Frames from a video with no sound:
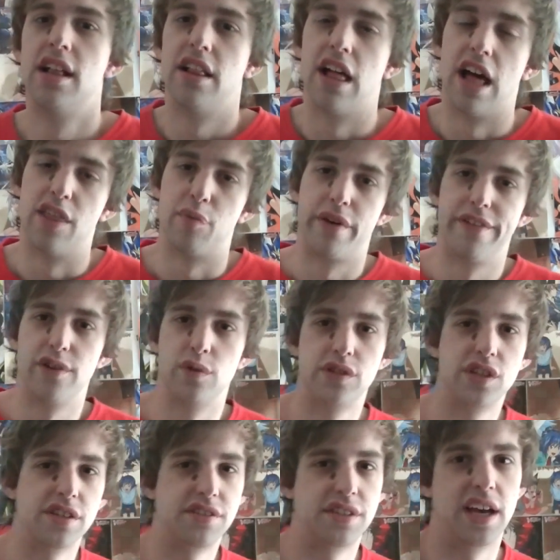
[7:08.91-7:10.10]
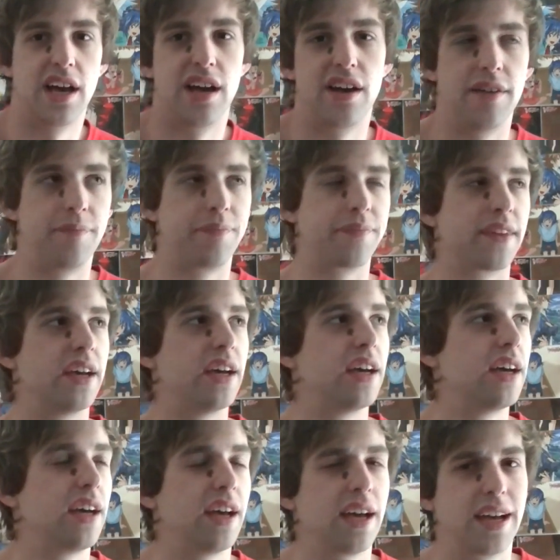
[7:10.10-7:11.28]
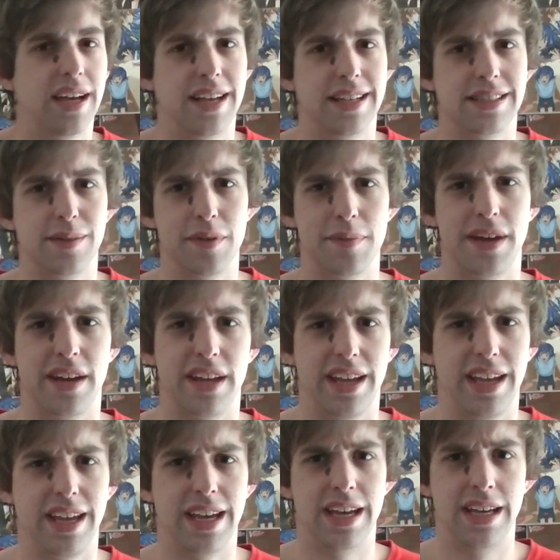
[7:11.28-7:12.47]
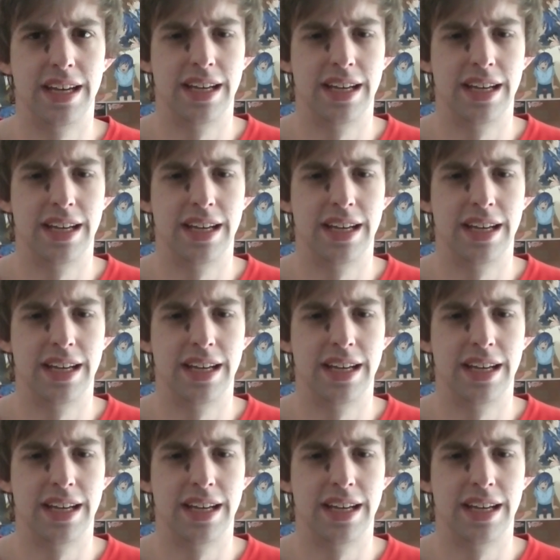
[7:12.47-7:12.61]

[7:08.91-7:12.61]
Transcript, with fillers: Uh, the preview was just uh, uh, something about a